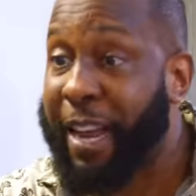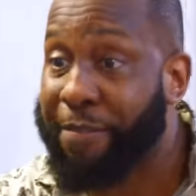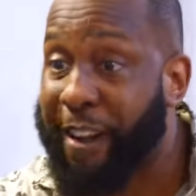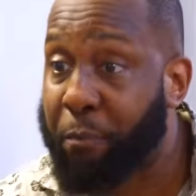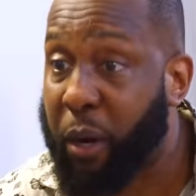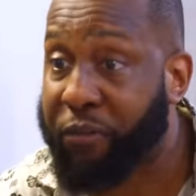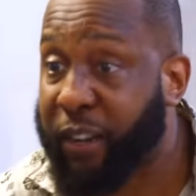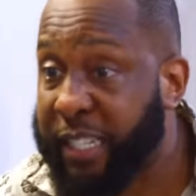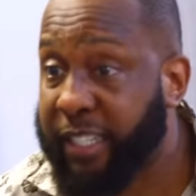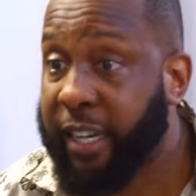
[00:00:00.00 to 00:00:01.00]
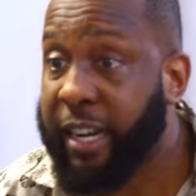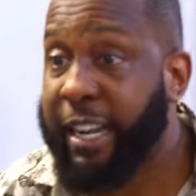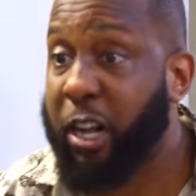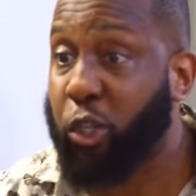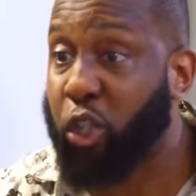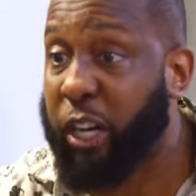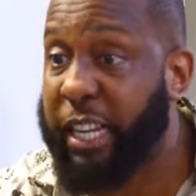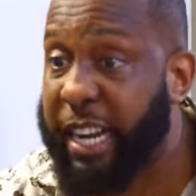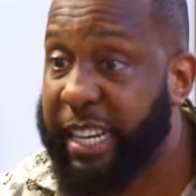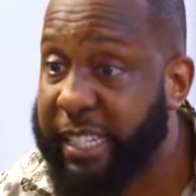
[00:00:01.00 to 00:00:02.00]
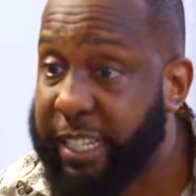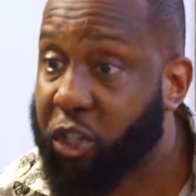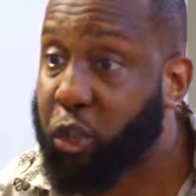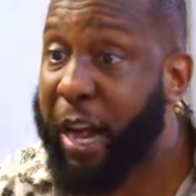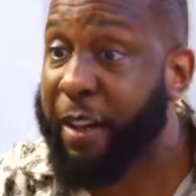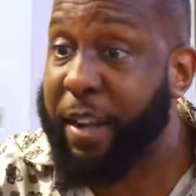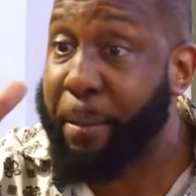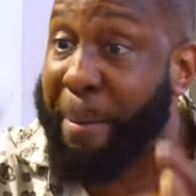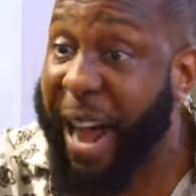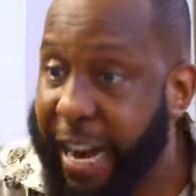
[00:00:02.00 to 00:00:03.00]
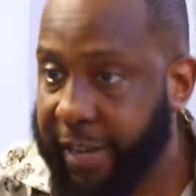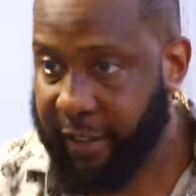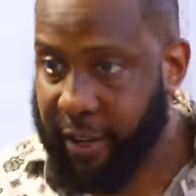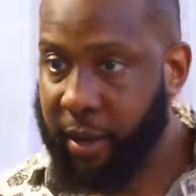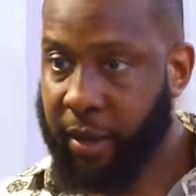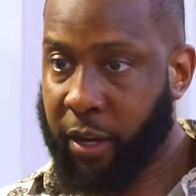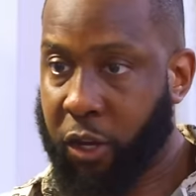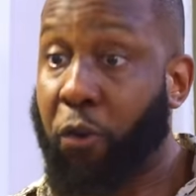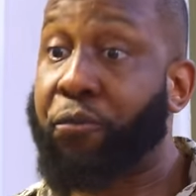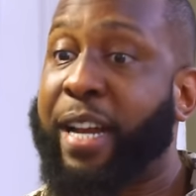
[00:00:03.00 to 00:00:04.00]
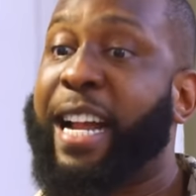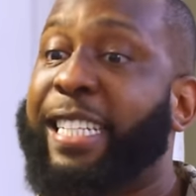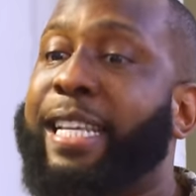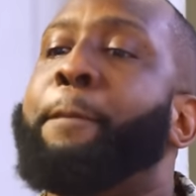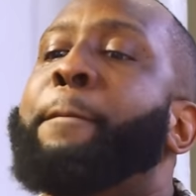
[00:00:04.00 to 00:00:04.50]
like five boyfriends that you're juggling like this. You don't have a man. Your friend has a